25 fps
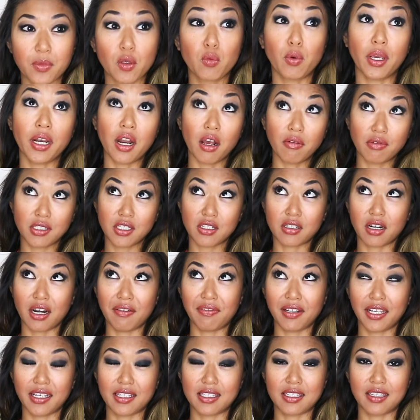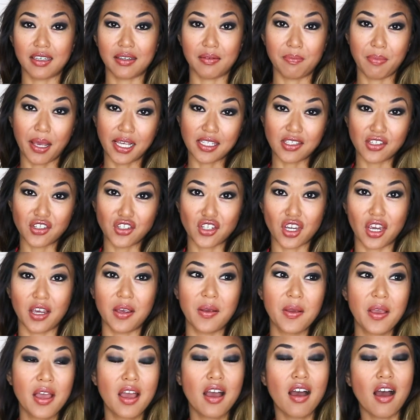When I was traveling as a
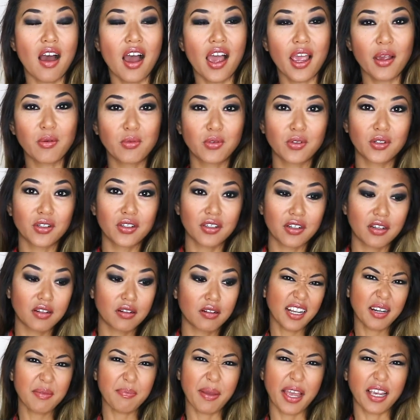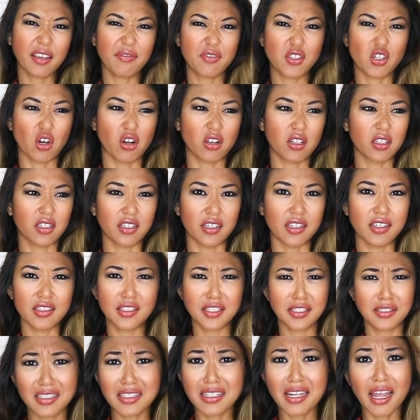passenger, I would get a bag of
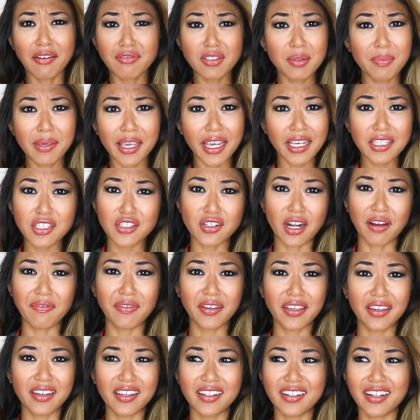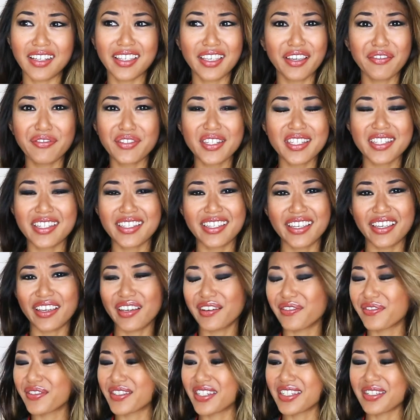chocolates. Doesn't have to be extravagant. A gift is a
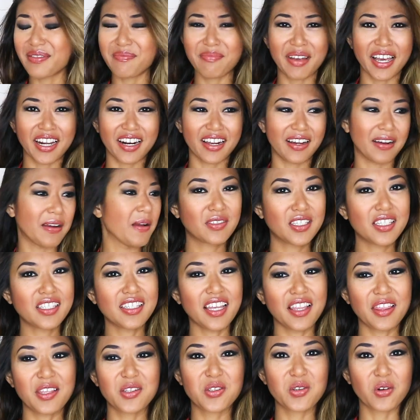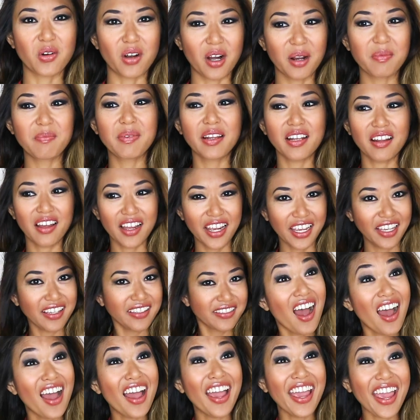gift, doesn't matter. Just at the door, I'd be like,
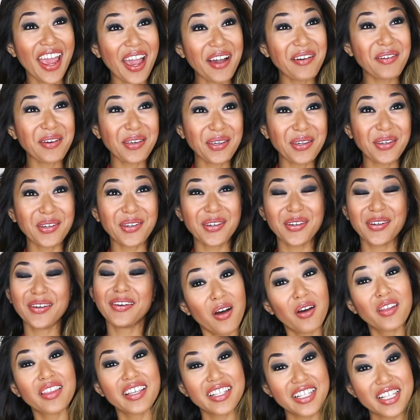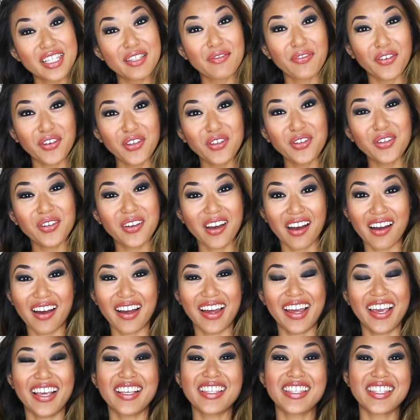hi, how are you? Oh, this is for you
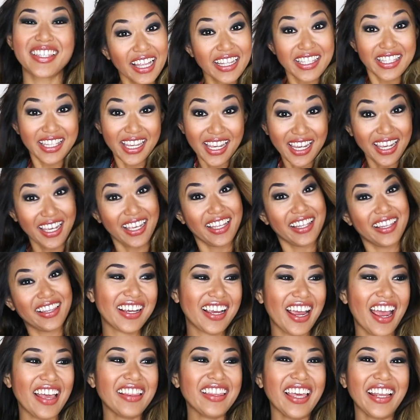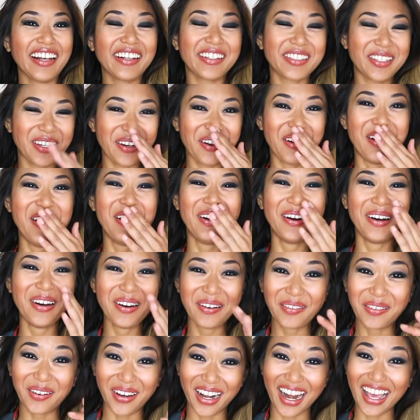guys. That's it. And then, do you know
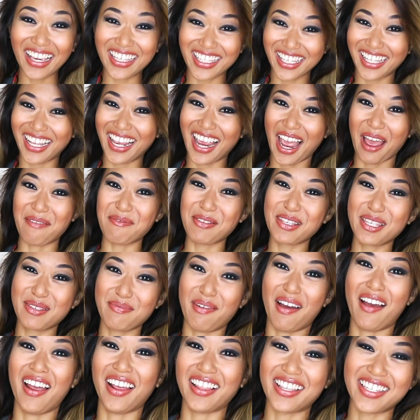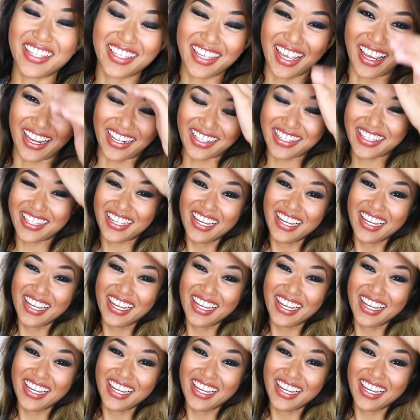what actually happens behind the scenes?